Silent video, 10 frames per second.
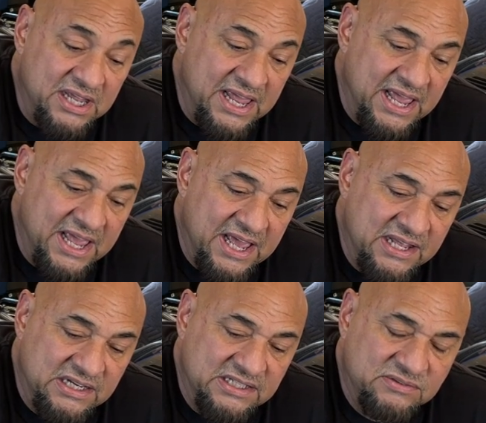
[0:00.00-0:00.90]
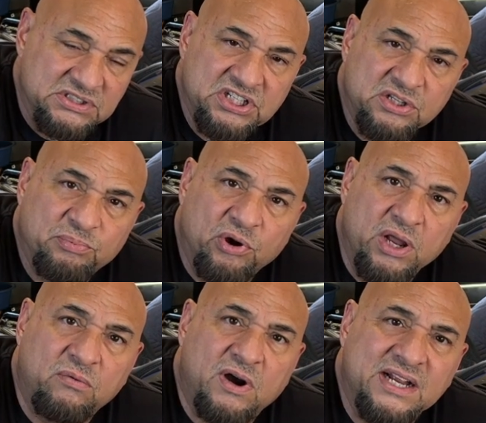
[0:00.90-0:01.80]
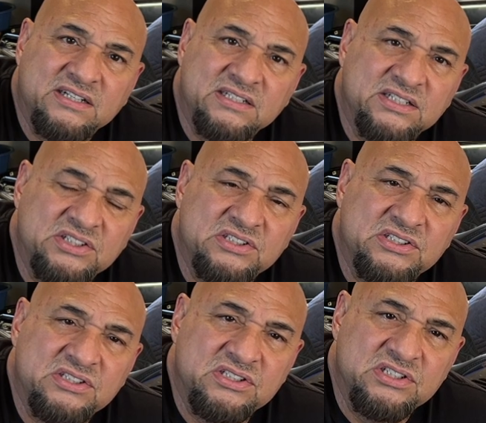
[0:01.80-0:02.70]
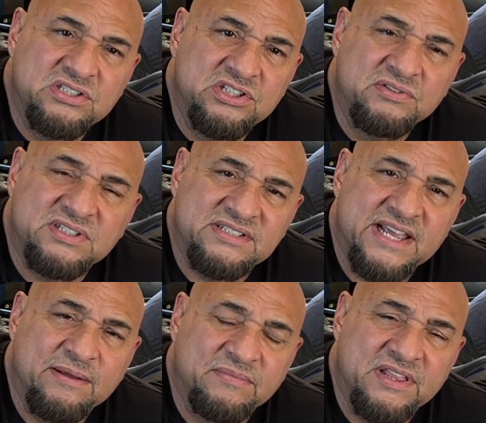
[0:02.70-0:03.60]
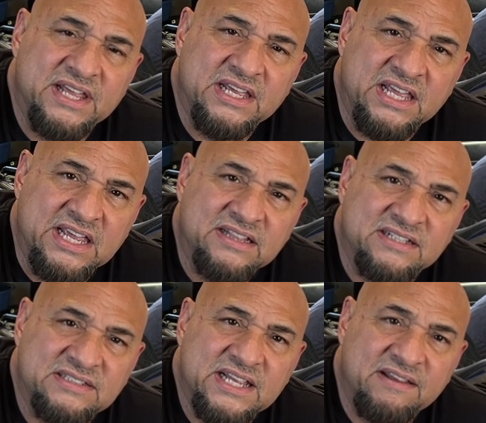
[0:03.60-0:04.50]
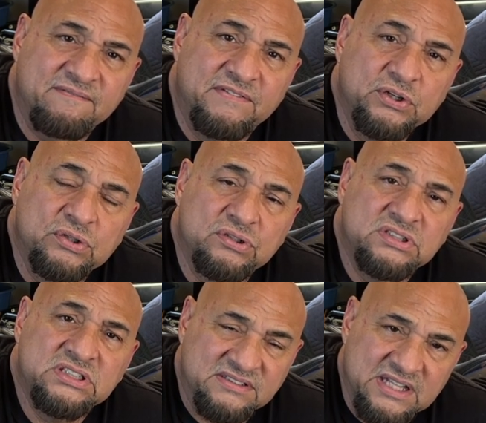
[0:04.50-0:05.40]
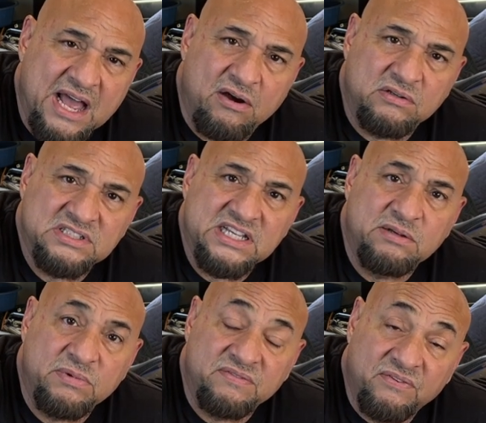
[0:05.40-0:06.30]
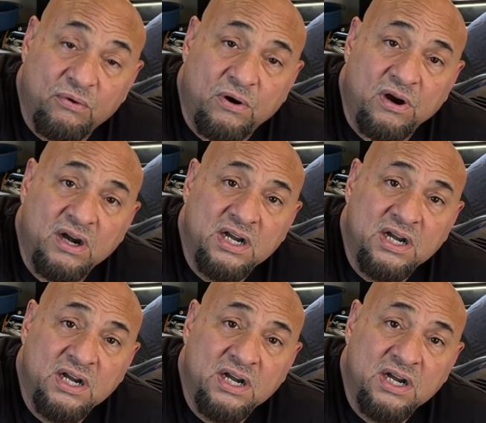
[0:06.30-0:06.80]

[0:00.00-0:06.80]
And it was to the point where I couldn't do the same thing, eat the same foods how I was eating before,